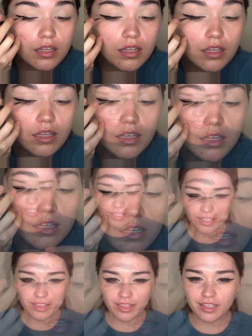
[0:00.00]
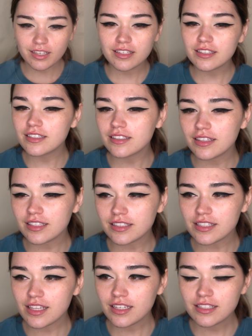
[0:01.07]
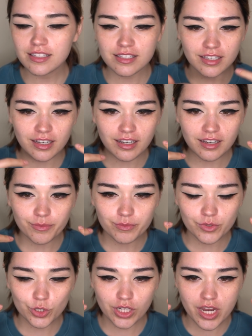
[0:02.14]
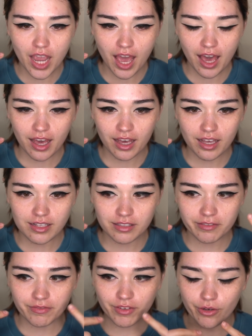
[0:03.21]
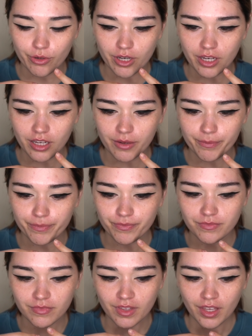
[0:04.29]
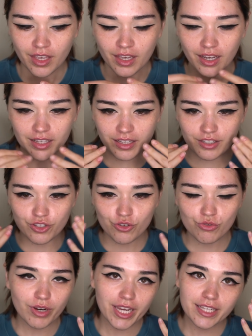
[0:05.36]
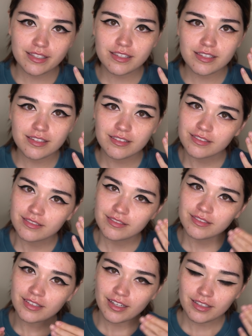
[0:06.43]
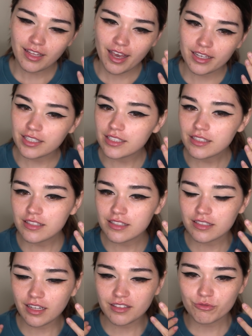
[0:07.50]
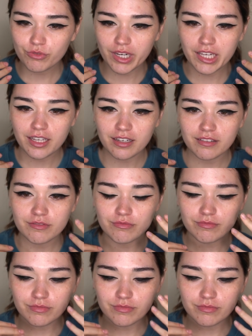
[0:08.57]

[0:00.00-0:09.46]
Okay guys, and I think this is it. She has very kind of like straight lines, not really a